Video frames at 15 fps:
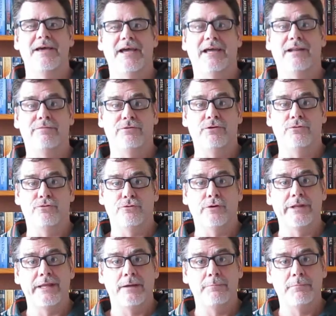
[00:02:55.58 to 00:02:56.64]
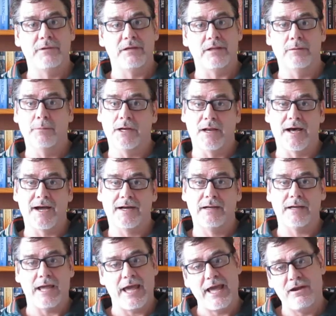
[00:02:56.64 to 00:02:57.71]
And if you enjoy them, give them a like
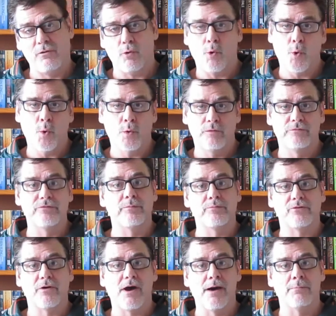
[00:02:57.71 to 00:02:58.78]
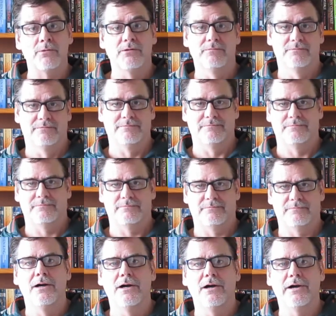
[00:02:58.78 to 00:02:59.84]
and or subscribe.
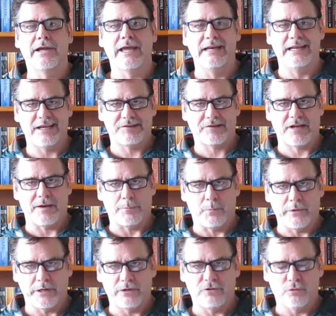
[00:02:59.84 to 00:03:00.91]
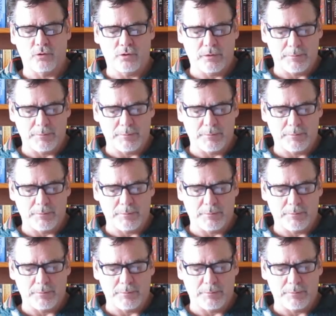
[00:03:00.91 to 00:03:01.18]
Okay, next up we're going to talk